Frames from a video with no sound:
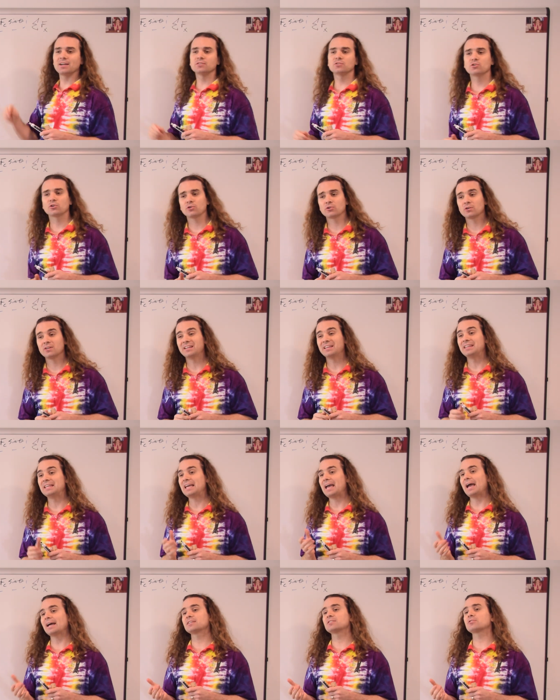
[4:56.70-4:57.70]
on Turtle in
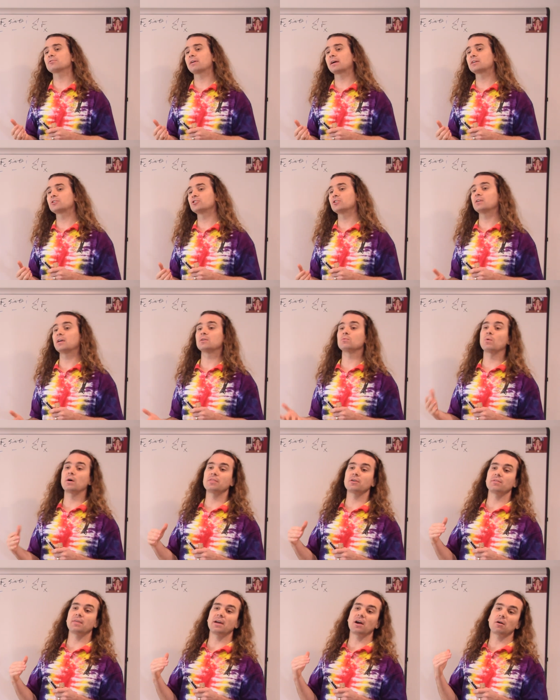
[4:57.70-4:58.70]
the x direction and
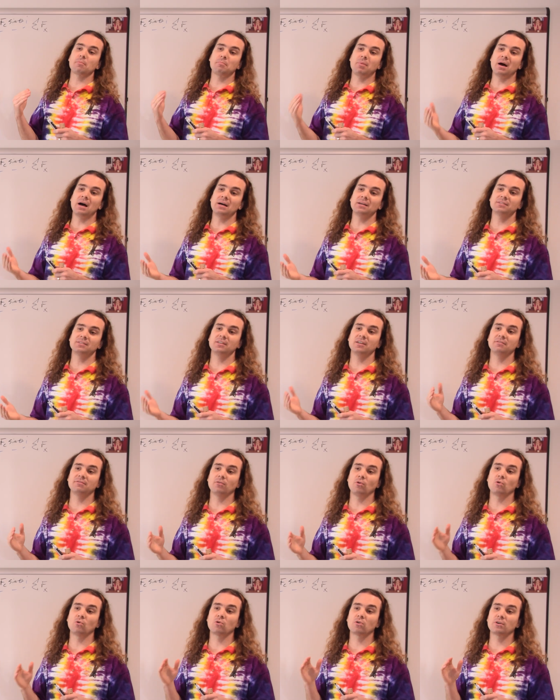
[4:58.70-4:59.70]
whether they are
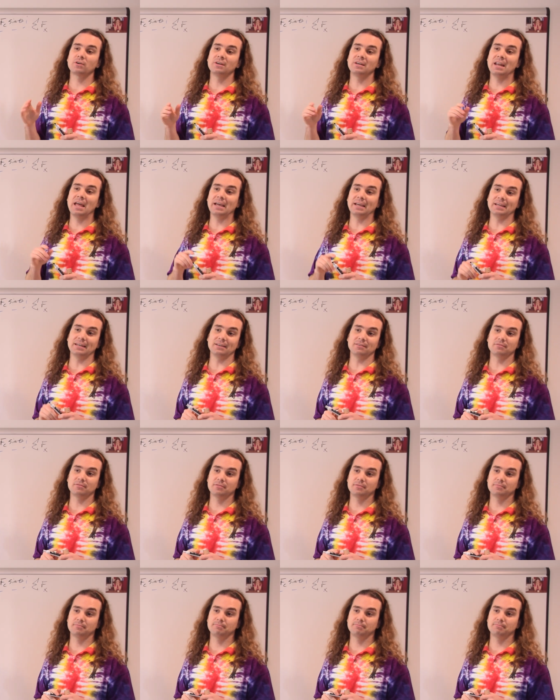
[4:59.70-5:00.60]
positive or negative.